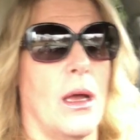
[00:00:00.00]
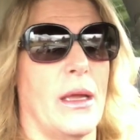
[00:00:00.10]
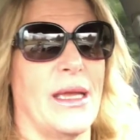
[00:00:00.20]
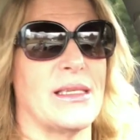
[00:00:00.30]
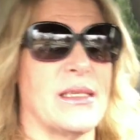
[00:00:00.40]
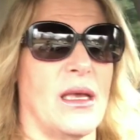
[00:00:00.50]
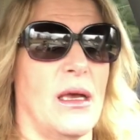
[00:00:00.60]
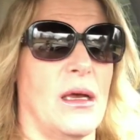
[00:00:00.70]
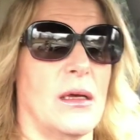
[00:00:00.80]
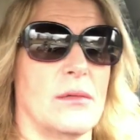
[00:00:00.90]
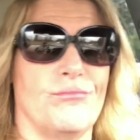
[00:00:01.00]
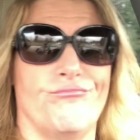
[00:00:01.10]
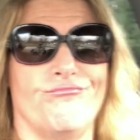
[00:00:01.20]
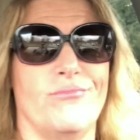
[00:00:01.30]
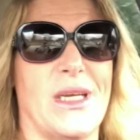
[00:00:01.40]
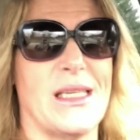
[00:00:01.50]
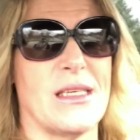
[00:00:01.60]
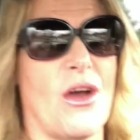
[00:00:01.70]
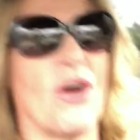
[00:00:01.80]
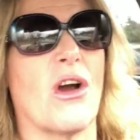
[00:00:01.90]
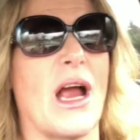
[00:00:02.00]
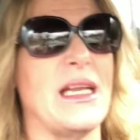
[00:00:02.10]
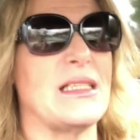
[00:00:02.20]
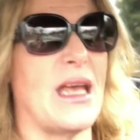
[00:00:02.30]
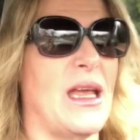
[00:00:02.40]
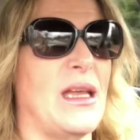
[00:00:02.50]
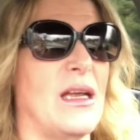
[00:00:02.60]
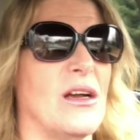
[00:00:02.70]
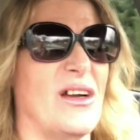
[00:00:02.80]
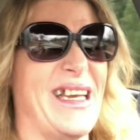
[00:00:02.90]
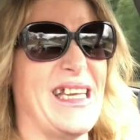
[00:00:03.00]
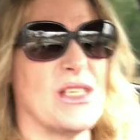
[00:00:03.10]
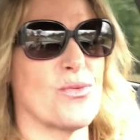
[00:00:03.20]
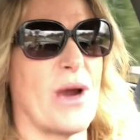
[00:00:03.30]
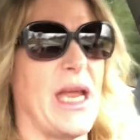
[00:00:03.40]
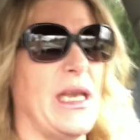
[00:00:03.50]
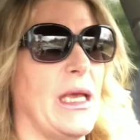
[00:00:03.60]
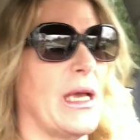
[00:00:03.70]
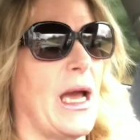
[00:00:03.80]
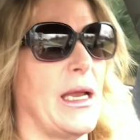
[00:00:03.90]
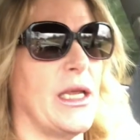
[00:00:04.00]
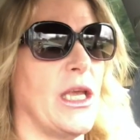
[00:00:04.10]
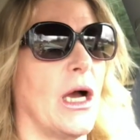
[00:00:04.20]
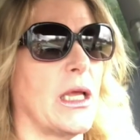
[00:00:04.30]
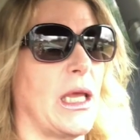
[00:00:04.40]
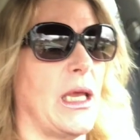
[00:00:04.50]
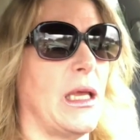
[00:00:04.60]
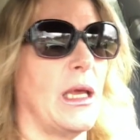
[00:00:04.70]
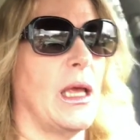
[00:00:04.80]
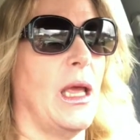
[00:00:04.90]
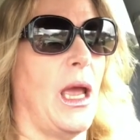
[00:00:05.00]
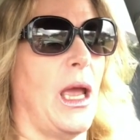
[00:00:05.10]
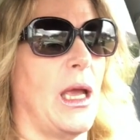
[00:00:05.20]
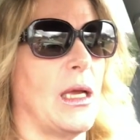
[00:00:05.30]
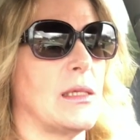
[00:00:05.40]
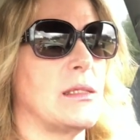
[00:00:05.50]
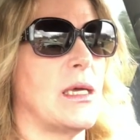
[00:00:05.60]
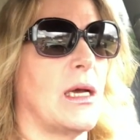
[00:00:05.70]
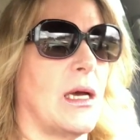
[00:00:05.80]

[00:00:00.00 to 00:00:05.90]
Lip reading: it's an alright day here. It is rainy and kind of yucky, and